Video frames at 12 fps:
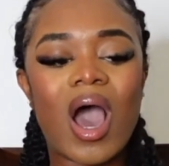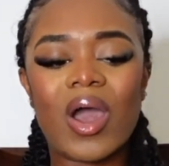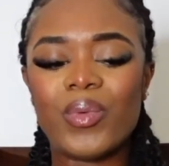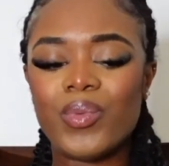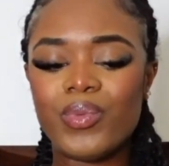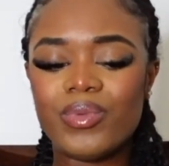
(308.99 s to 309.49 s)

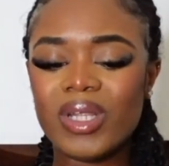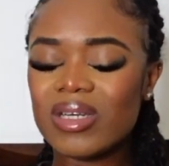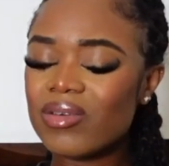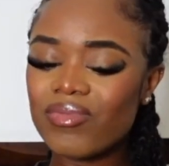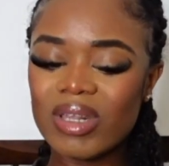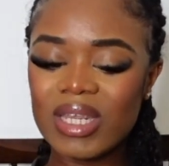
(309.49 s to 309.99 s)
I
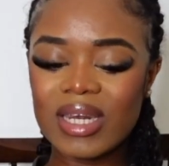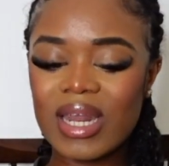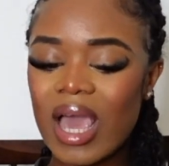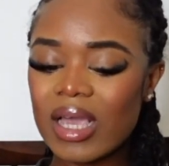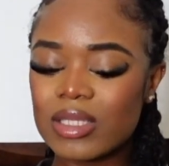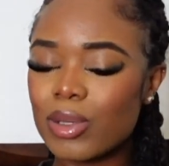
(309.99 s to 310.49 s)
didn't really
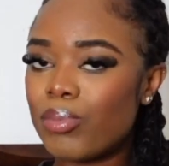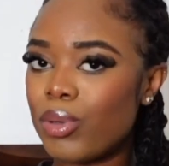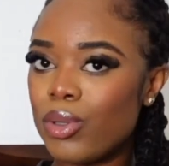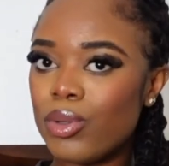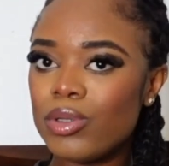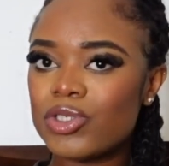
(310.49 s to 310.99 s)
like the
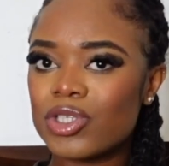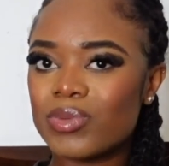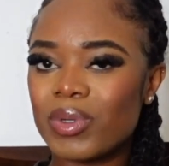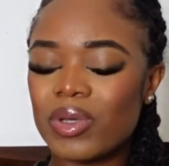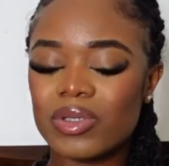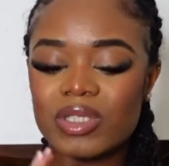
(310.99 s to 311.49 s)
blue just
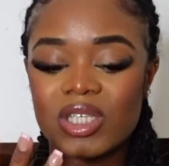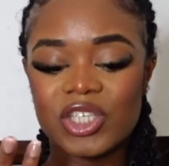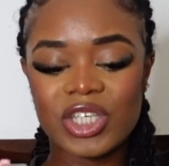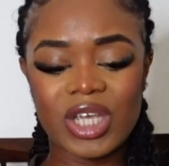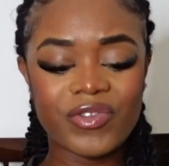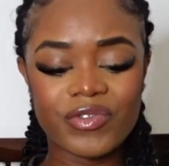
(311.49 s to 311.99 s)
because the
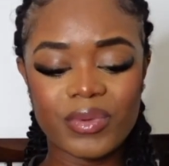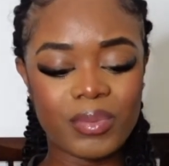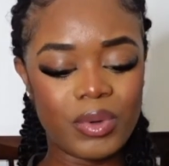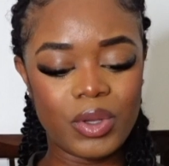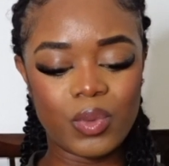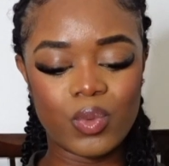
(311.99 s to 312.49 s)
shade of the
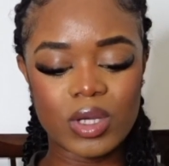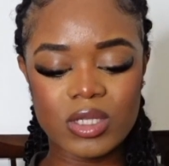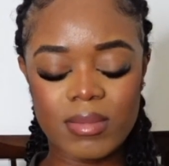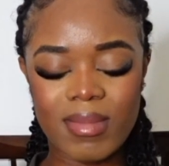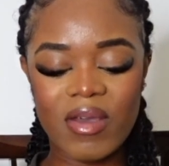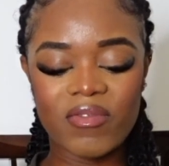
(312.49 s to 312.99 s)
blue
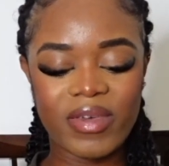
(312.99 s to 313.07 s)
wasn't my